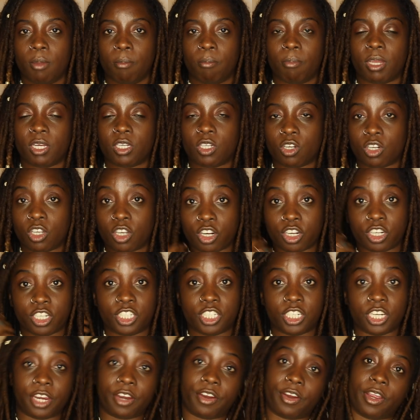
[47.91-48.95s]
make sure you're
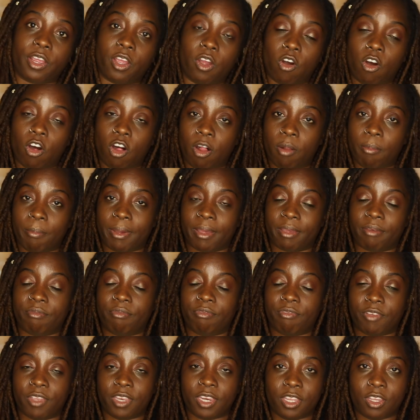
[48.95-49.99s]
sharing all my
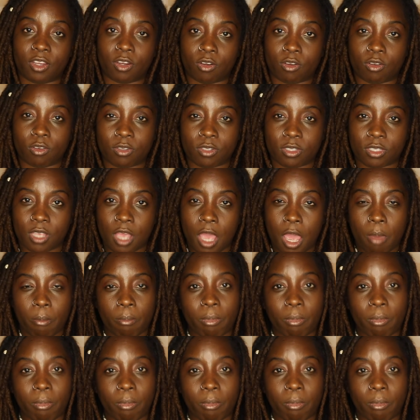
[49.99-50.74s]
videos